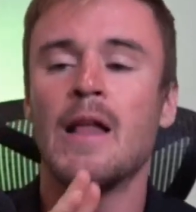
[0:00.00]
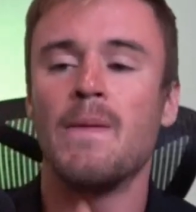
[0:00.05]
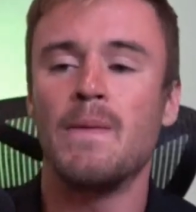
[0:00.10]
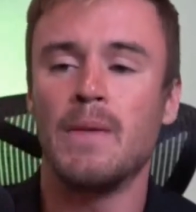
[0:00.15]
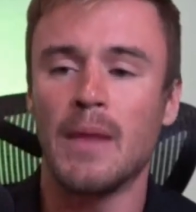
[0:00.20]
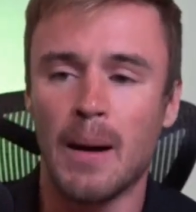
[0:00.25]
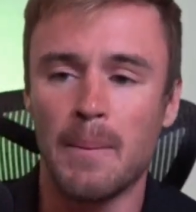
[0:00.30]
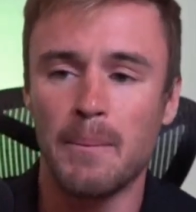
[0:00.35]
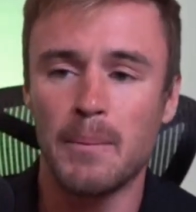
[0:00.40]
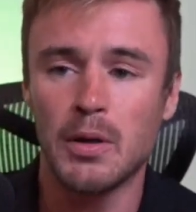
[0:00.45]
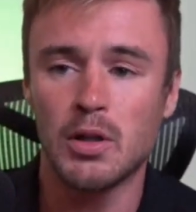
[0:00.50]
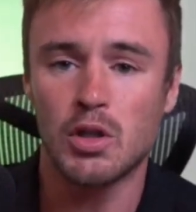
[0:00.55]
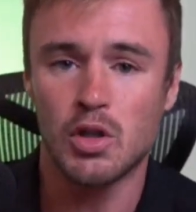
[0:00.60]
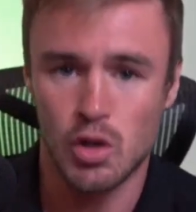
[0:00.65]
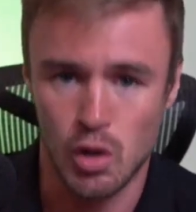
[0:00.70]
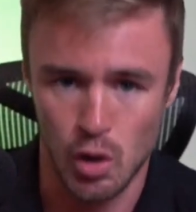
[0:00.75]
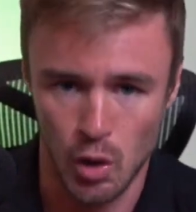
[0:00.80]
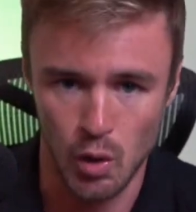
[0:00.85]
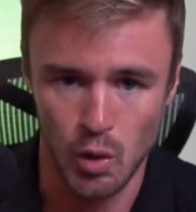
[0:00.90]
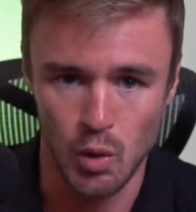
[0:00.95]
Number
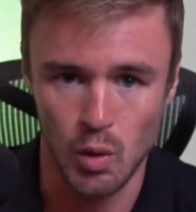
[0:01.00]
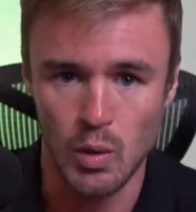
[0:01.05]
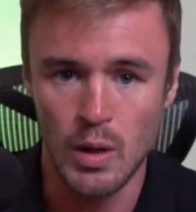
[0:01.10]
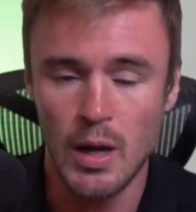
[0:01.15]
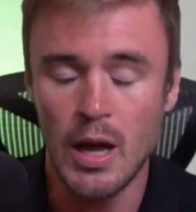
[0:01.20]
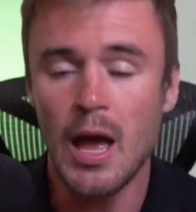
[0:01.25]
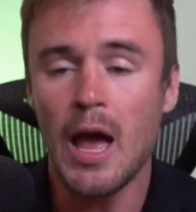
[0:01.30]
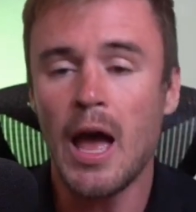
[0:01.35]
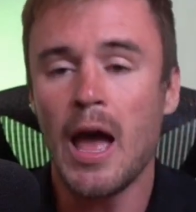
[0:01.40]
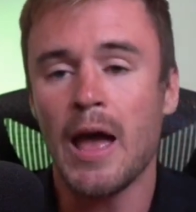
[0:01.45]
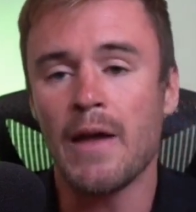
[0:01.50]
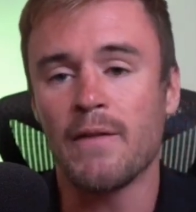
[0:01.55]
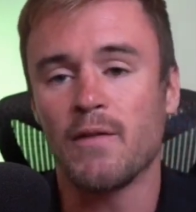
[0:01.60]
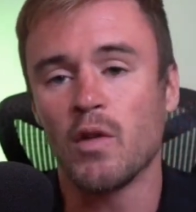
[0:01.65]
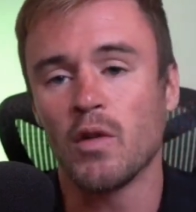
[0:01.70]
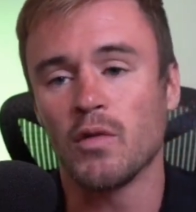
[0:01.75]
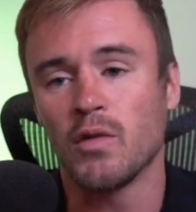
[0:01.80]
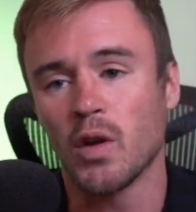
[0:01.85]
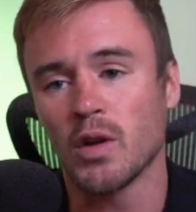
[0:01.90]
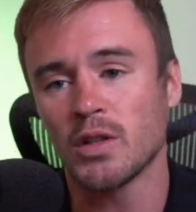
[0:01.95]
two, if
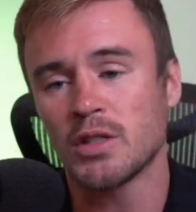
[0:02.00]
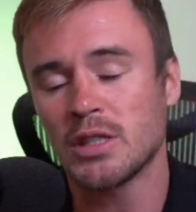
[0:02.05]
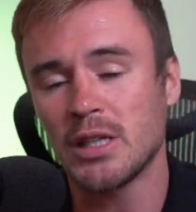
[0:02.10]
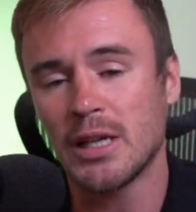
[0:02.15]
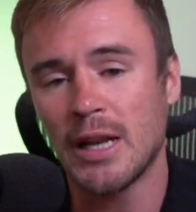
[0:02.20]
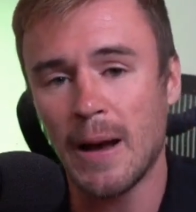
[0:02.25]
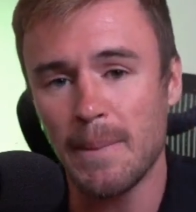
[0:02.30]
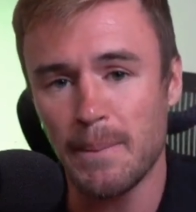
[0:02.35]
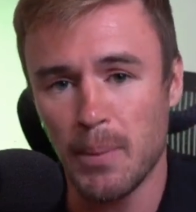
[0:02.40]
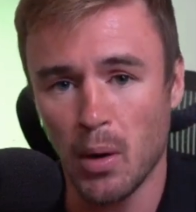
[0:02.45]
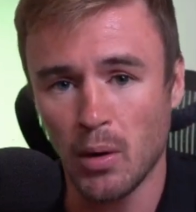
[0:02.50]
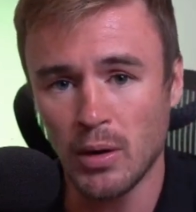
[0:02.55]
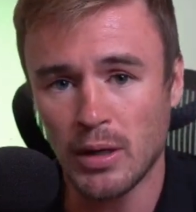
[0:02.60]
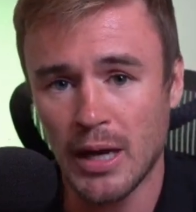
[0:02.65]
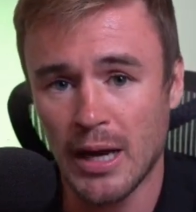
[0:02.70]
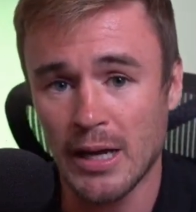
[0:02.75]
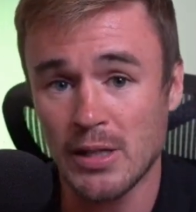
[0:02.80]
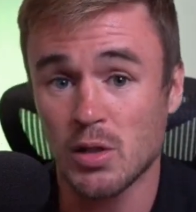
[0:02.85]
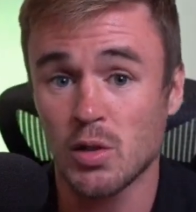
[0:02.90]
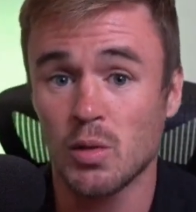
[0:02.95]
you have not seen our
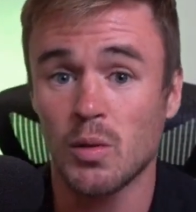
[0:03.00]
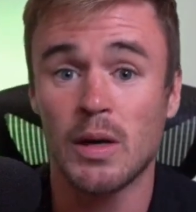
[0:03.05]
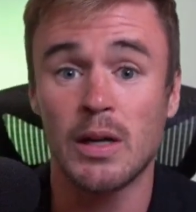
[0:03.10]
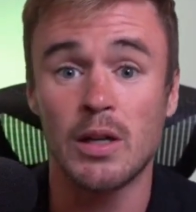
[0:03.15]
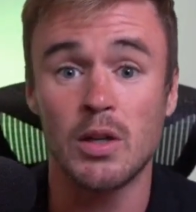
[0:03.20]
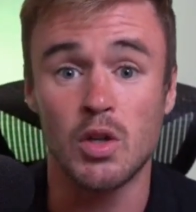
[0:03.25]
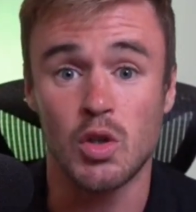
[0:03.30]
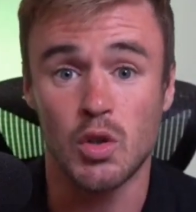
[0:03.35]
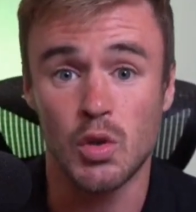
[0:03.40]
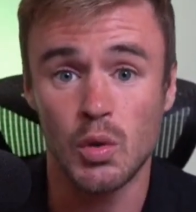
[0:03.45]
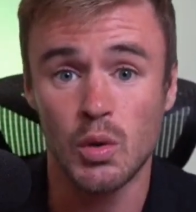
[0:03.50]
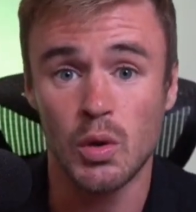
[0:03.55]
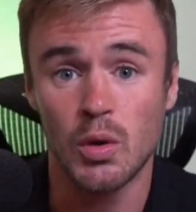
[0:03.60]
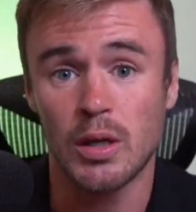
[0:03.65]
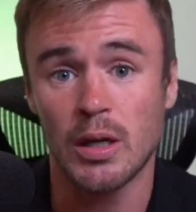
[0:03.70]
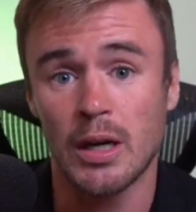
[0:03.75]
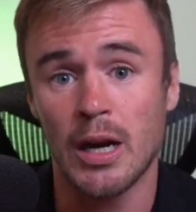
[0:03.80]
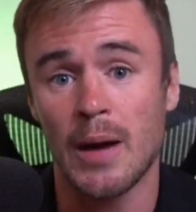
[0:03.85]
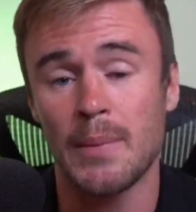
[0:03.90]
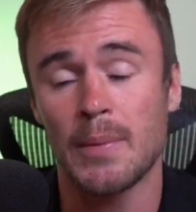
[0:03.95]
podcast already, you should
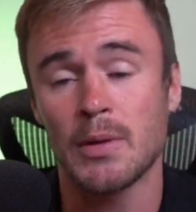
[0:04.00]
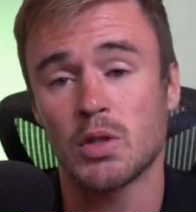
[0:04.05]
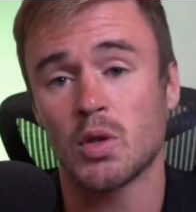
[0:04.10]
look it up.